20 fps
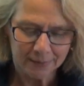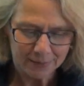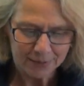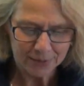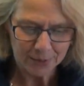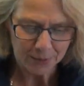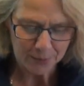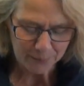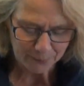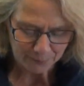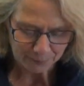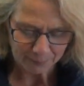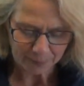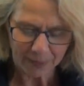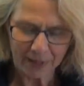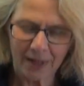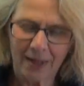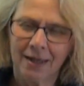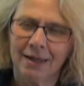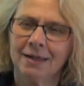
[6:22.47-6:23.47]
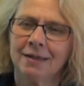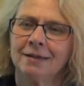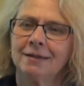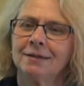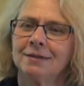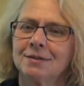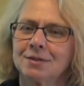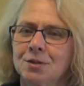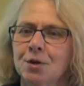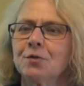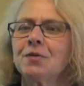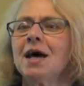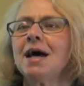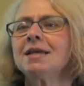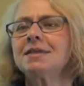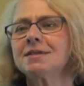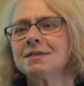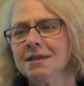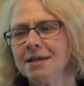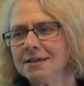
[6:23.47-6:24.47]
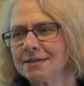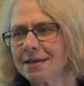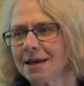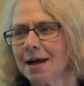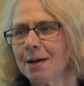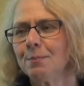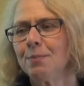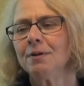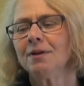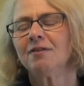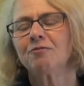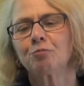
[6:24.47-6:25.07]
So, so that's an example